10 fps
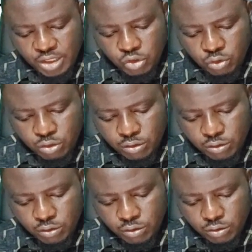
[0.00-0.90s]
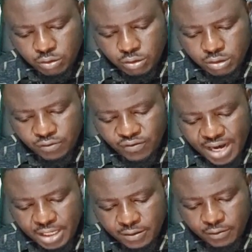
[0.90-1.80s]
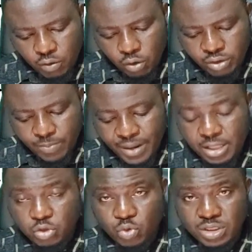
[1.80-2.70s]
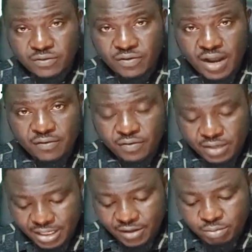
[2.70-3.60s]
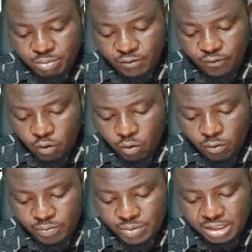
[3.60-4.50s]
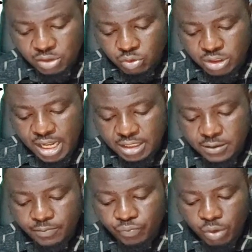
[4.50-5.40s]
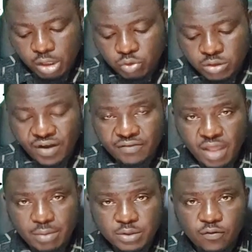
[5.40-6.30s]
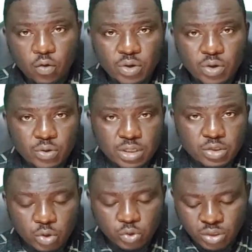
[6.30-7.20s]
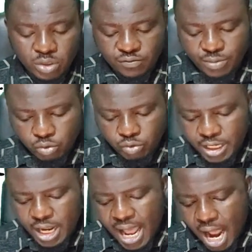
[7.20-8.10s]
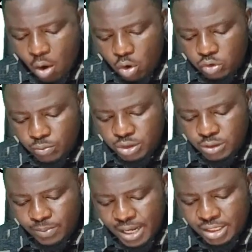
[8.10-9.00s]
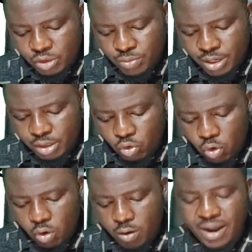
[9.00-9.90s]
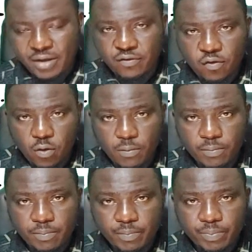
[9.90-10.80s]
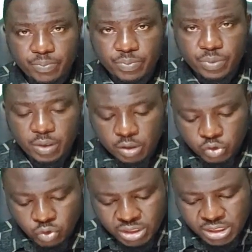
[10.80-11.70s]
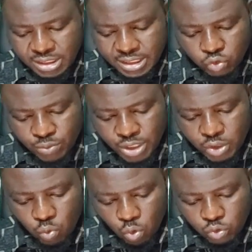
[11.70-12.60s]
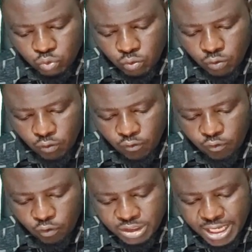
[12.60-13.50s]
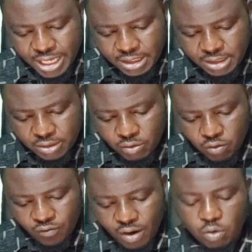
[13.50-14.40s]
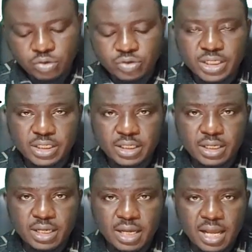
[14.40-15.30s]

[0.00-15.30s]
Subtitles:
if I should divide 100 by 25, it gives me 4. That is to say that 25 times 4 is what will give me 100. I'll also multiply the numerator by 4. So this is said to be equal to 48 over 100.